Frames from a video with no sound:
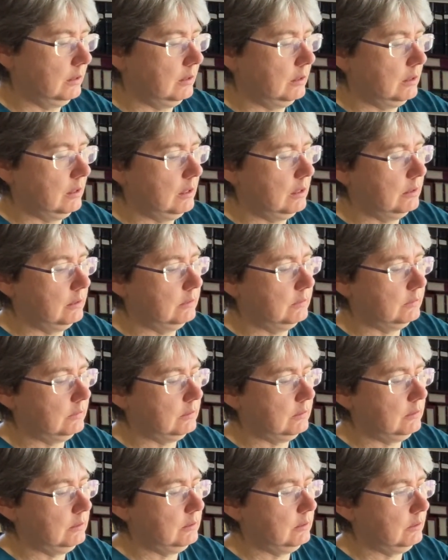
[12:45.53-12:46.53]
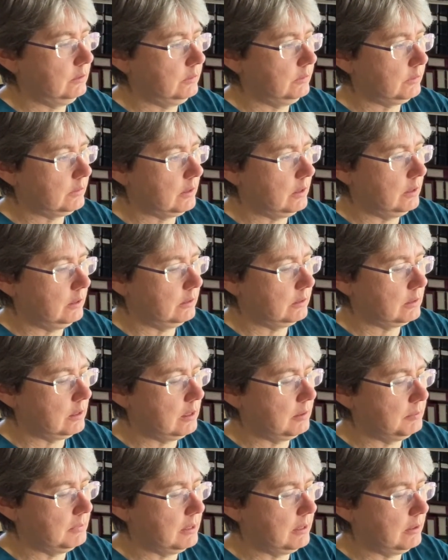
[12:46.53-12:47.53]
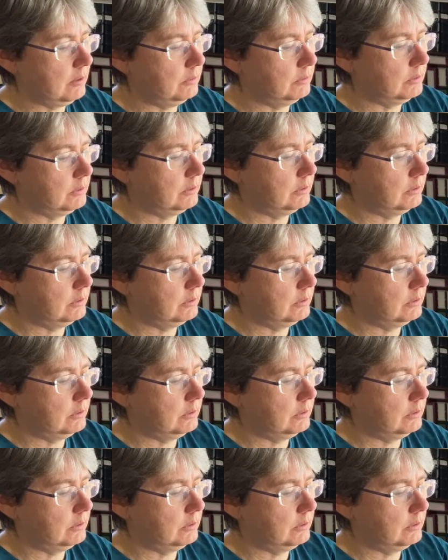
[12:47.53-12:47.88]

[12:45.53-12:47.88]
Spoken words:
And his ears kind of come out